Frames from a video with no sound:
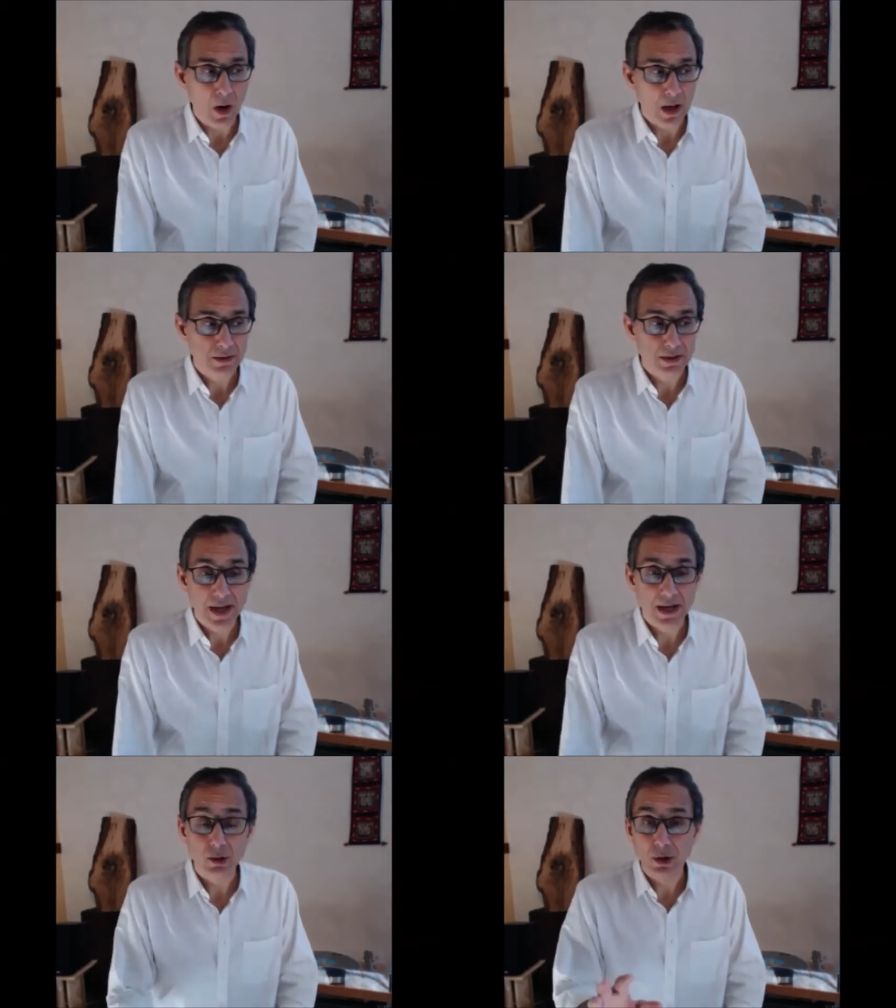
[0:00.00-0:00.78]
uh, to
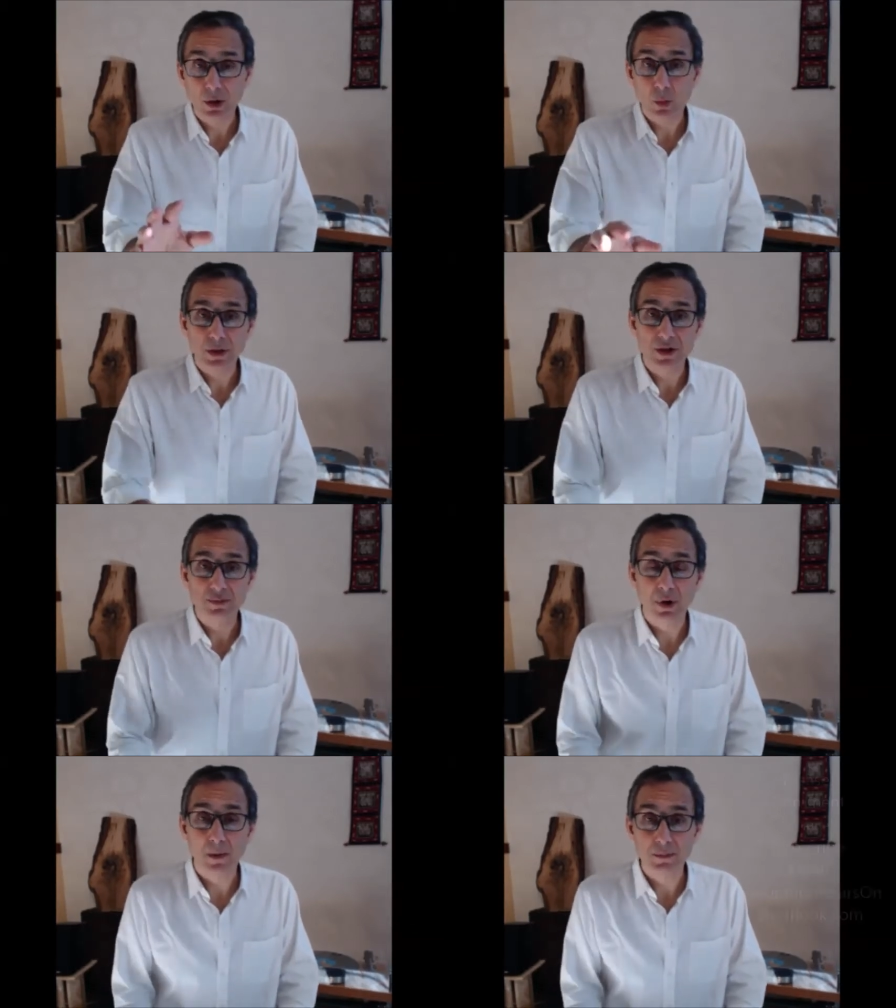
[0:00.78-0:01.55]
take a look at what these
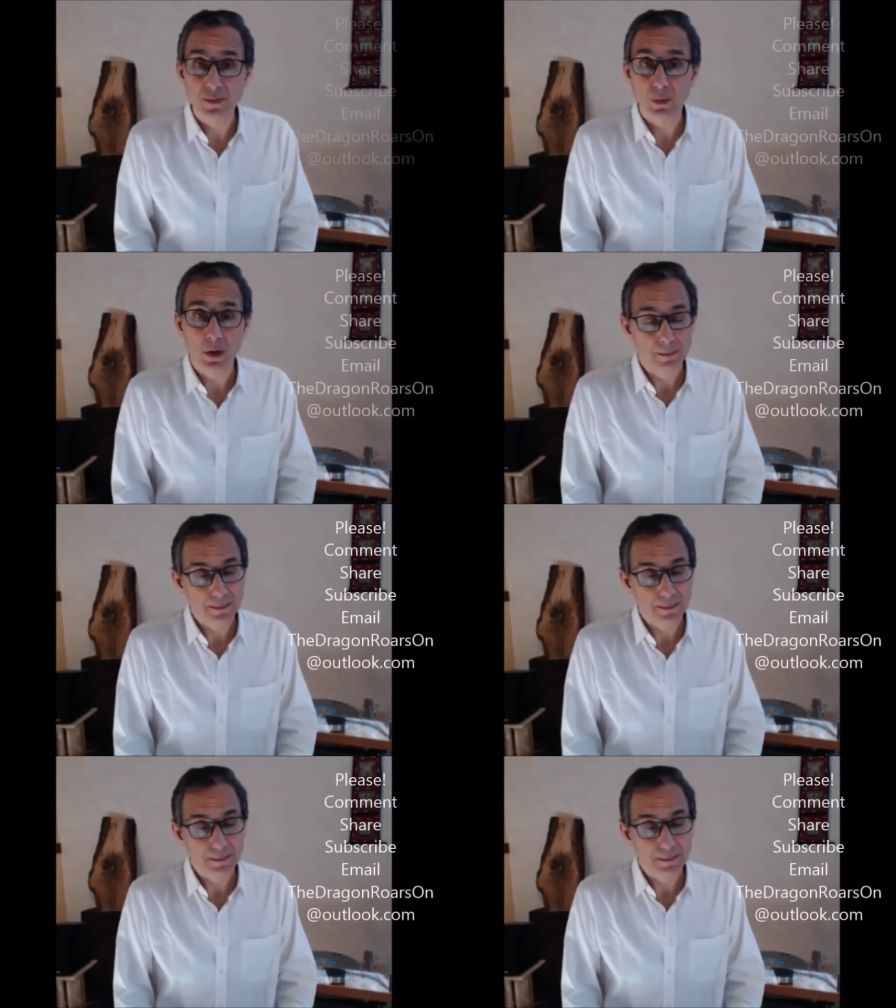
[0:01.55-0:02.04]
problems were.